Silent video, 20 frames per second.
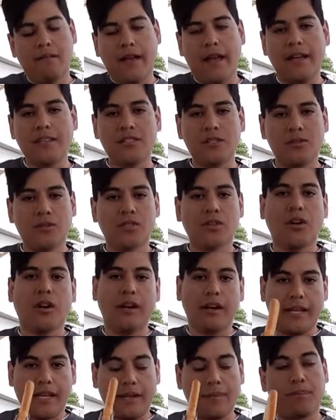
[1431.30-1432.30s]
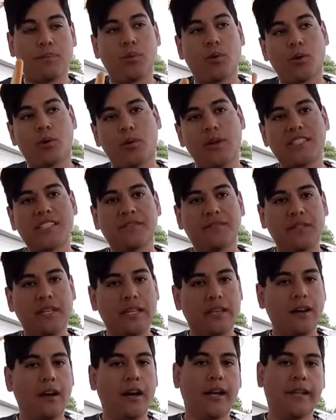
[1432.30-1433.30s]
as you saw, it progressively
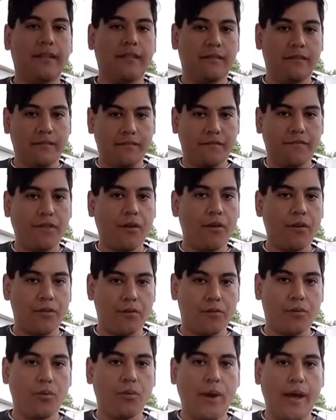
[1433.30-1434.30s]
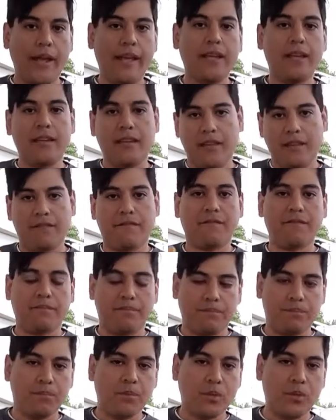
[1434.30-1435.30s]
got farther away. If
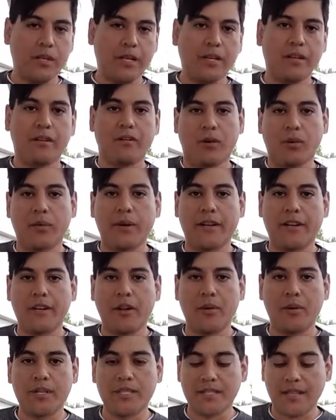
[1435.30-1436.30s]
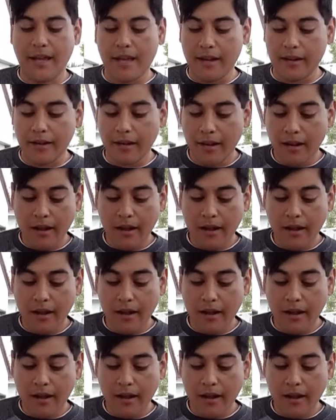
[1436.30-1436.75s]
you didn't already notice that,